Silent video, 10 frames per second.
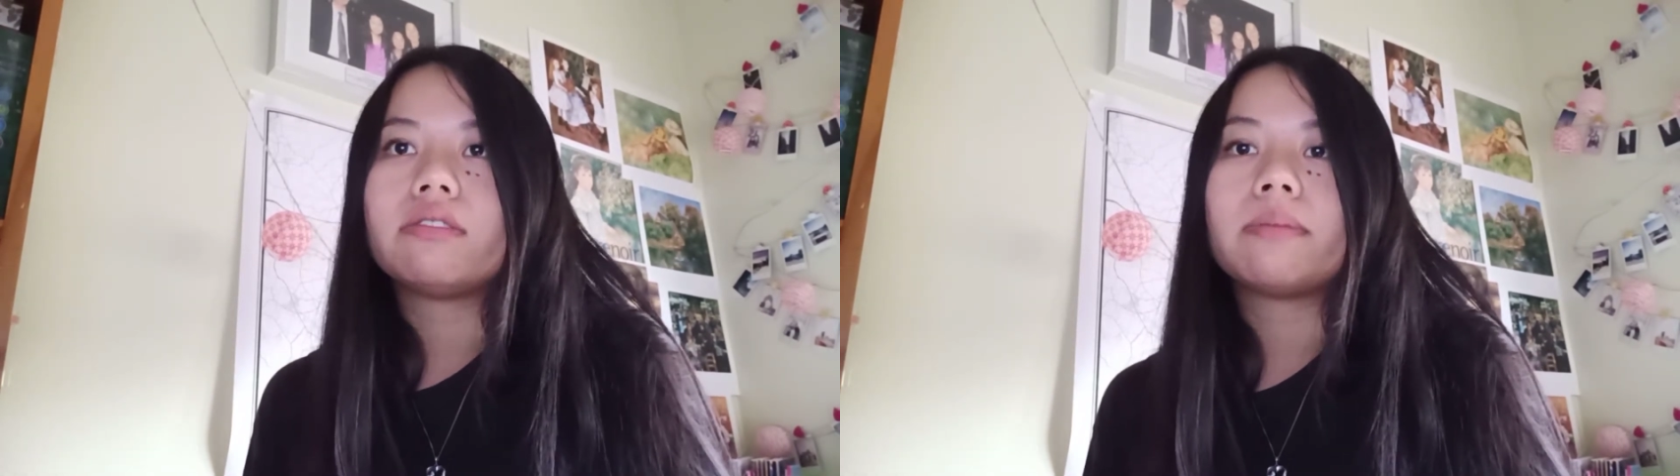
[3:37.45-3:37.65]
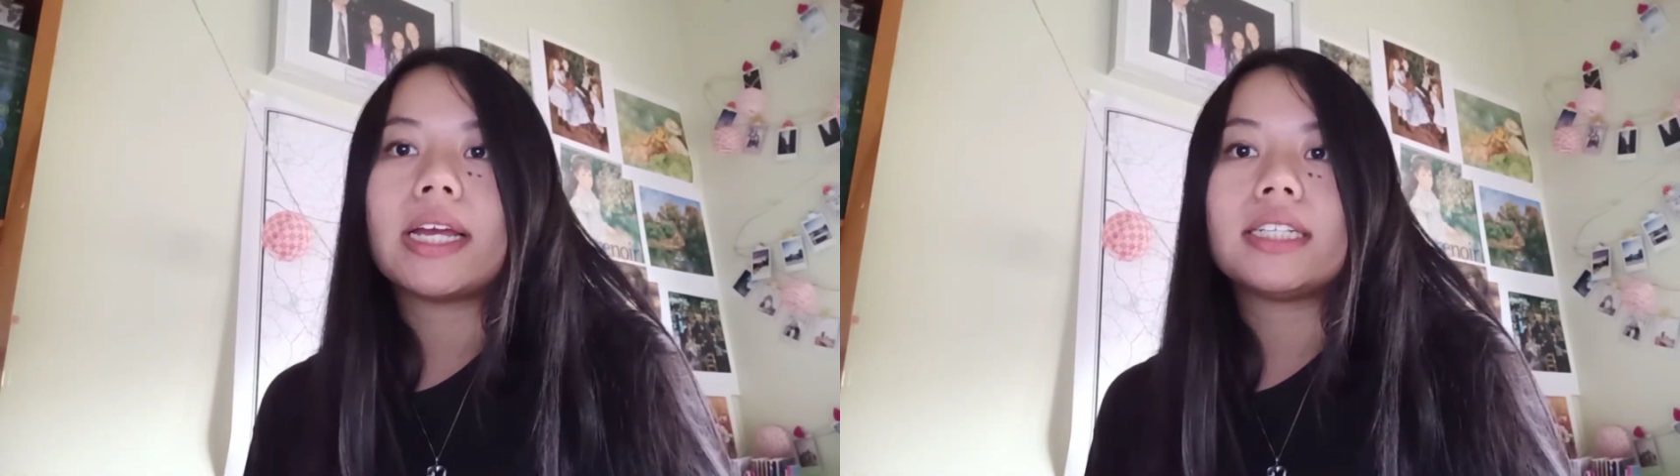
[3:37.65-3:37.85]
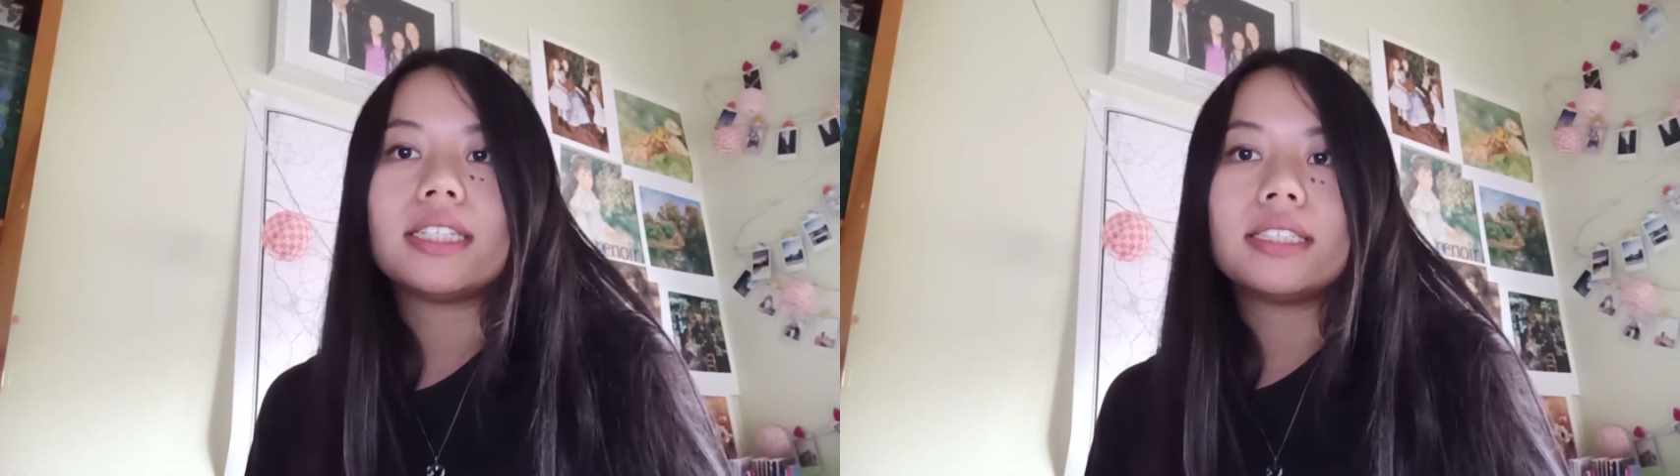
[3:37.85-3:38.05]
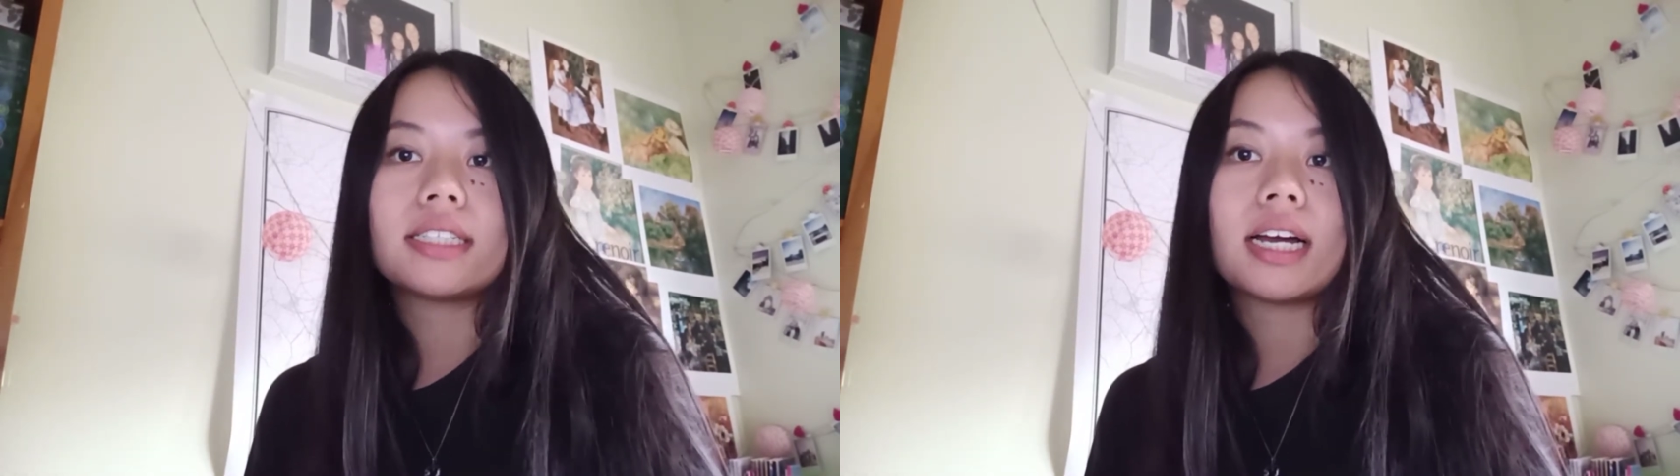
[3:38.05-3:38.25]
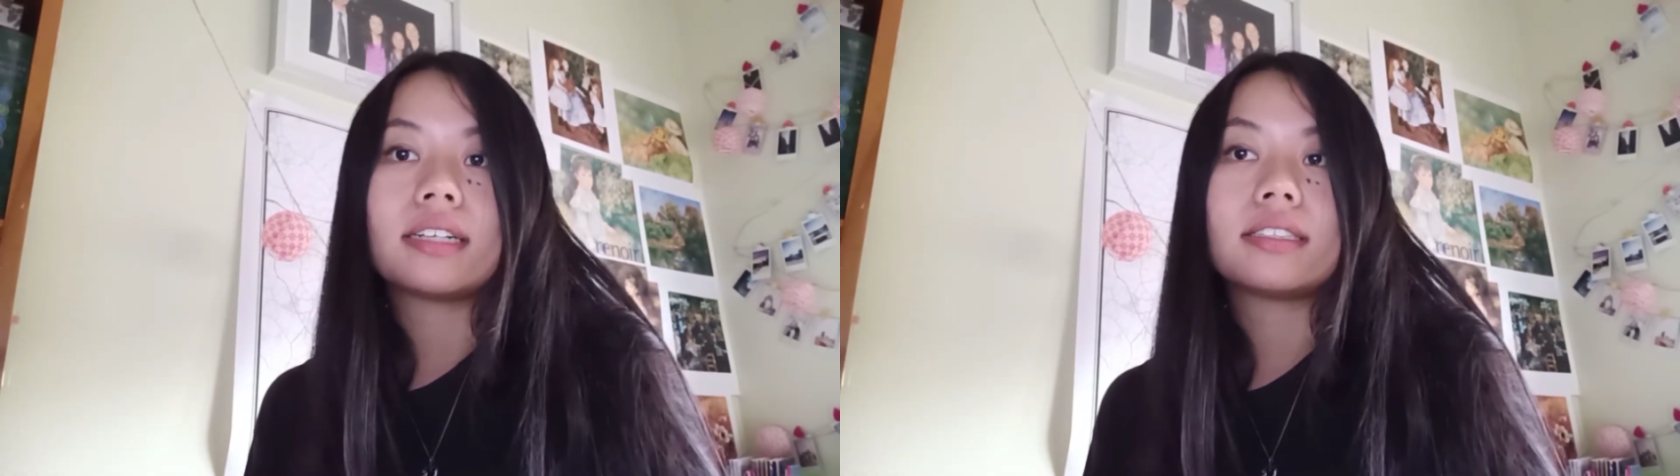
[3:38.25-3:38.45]
remained
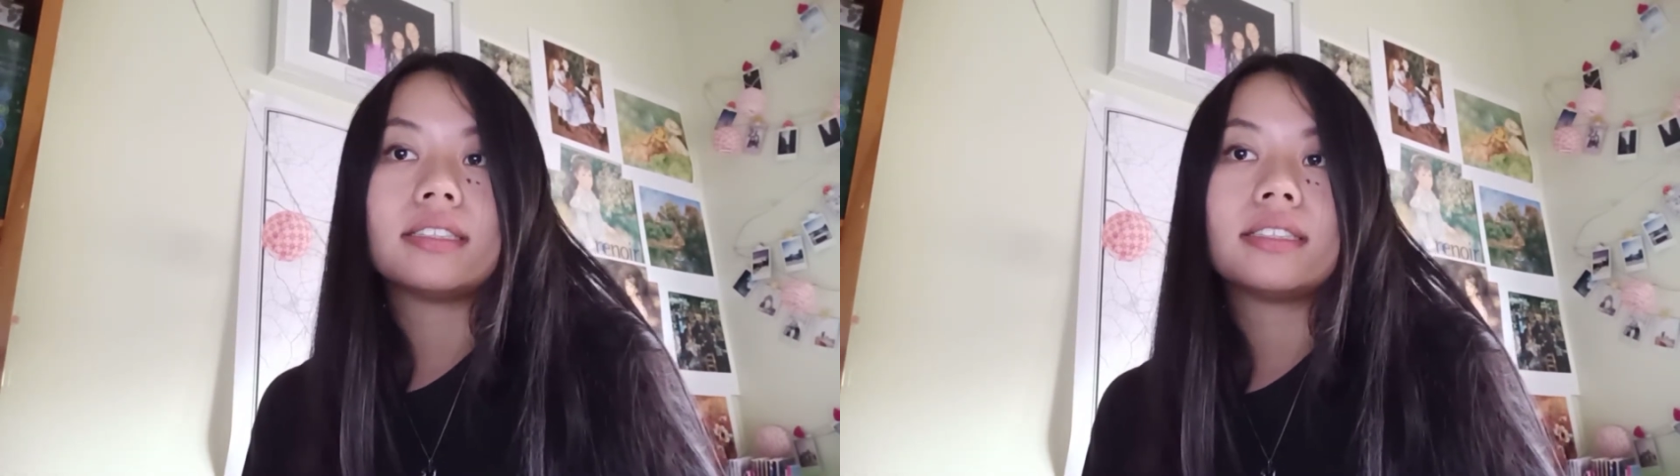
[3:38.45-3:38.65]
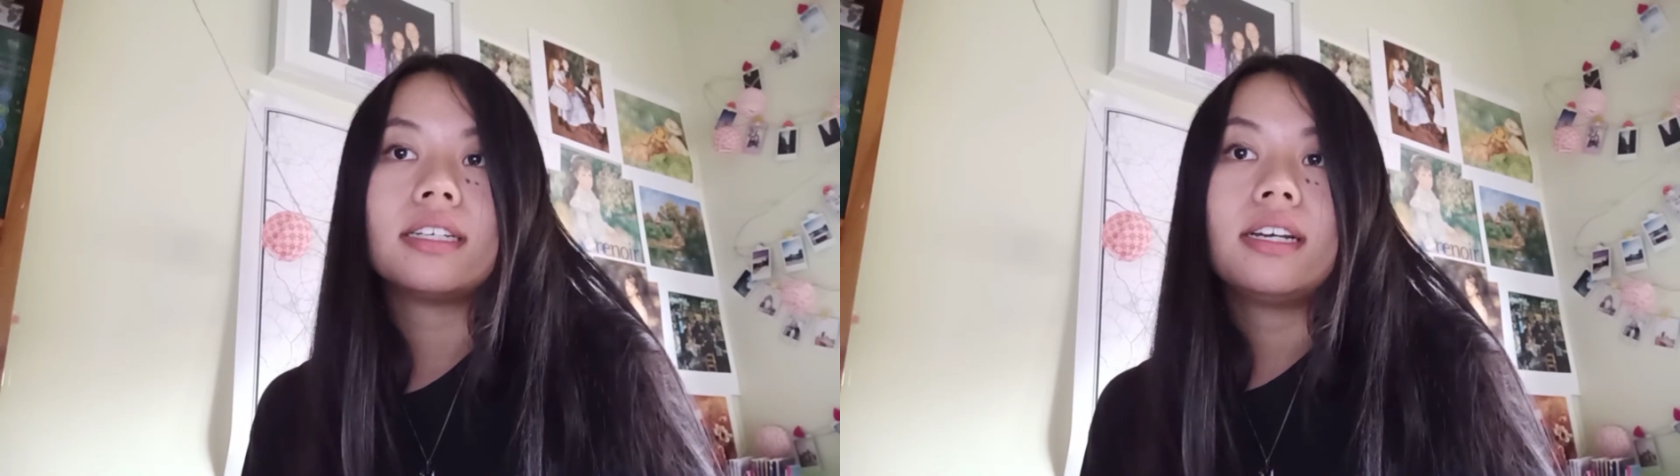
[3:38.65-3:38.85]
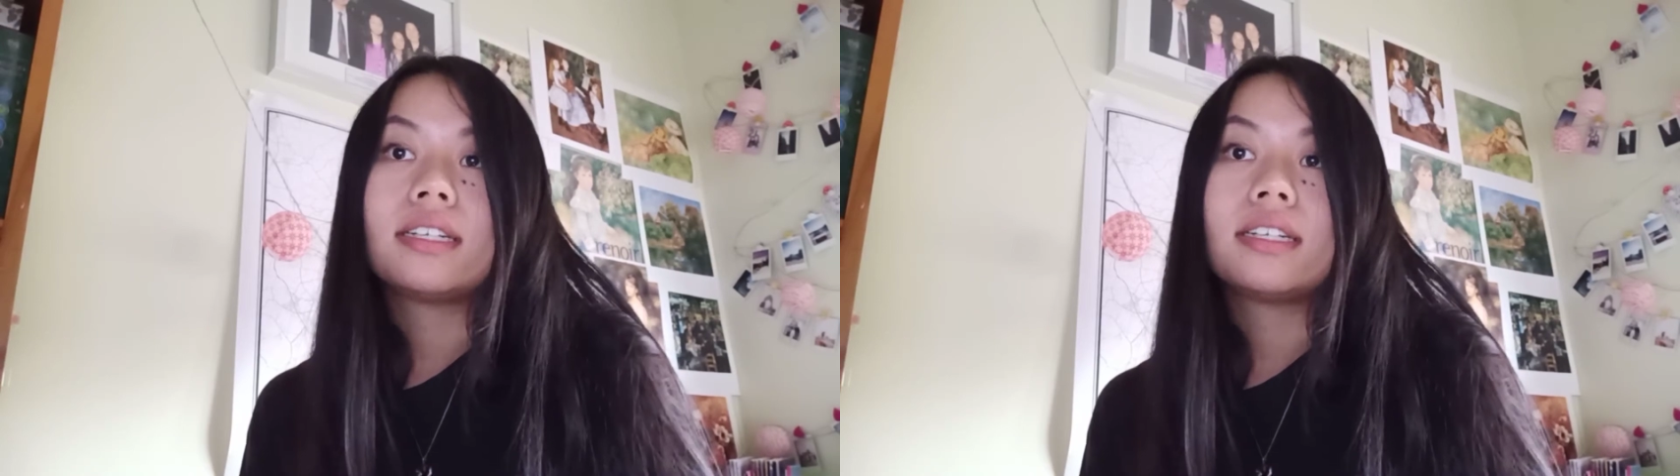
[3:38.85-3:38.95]
intact as